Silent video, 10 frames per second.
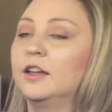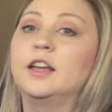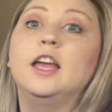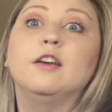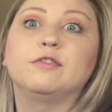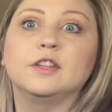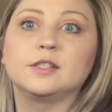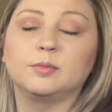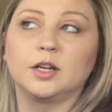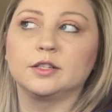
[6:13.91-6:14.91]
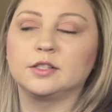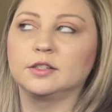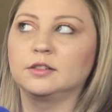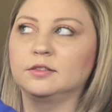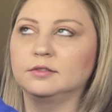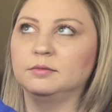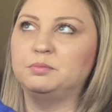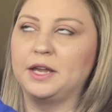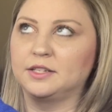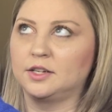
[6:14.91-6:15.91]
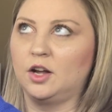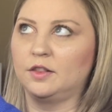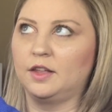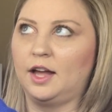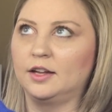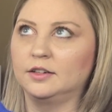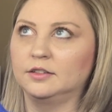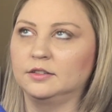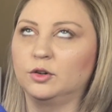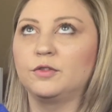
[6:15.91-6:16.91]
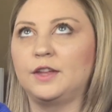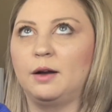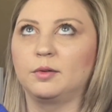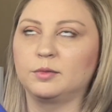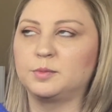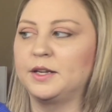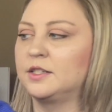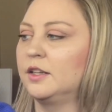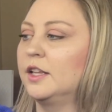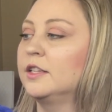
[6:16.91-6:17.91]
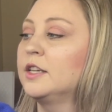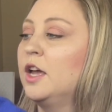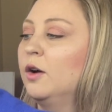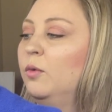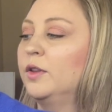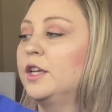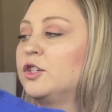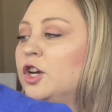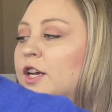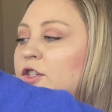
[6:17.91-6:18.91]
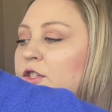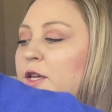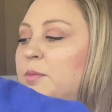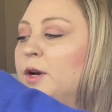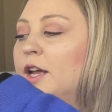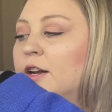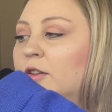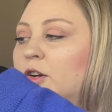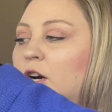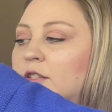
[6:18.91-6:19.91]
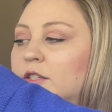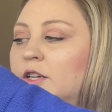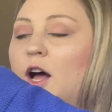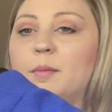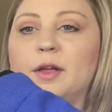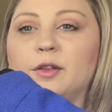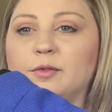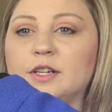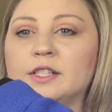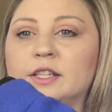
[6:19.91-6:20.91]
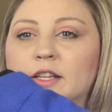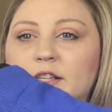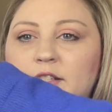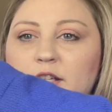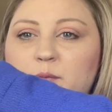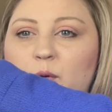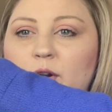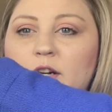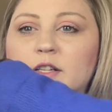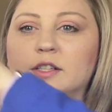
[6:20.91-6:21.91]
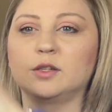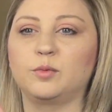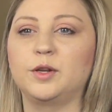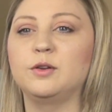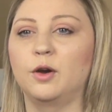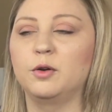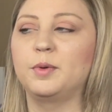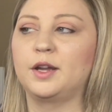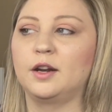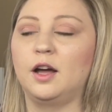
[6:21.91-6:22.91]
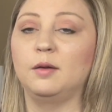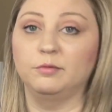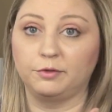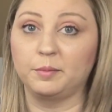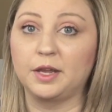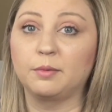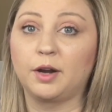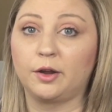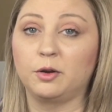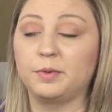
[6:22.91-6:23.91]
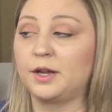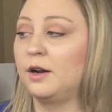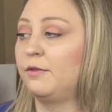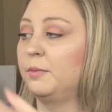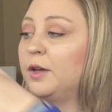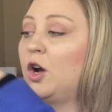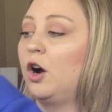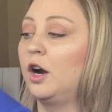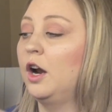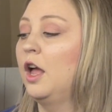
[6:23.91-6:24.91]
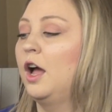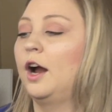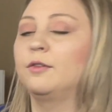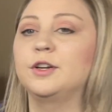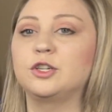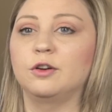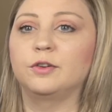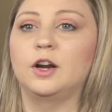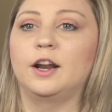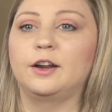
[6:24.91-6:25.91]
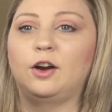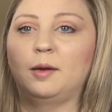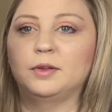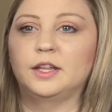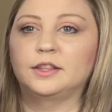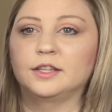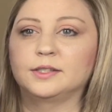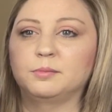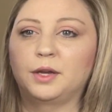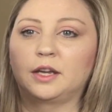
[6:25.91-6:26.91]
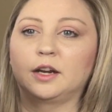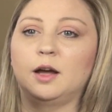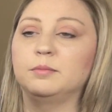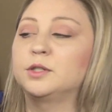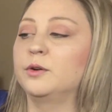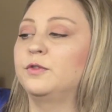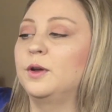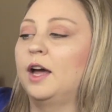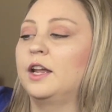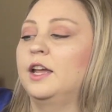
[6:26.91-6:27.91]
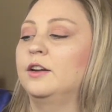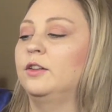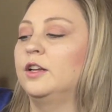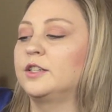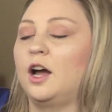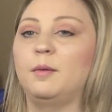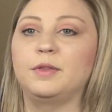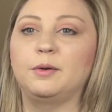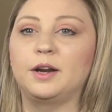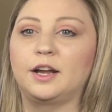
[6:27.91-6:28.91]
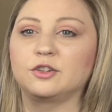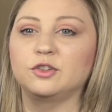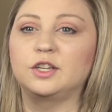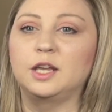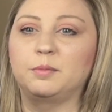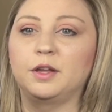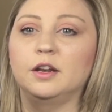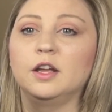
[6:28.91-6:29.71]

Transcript: if this was based on that, or if that one was based on this, what they changed is they put a handle across the top. And the reason that this gets pointed is because when you go to pick it up, for me, when I go to pick it up from the car, I reach over and I grab it like this and pick it up. So if you had a handle on top, that would actually keep it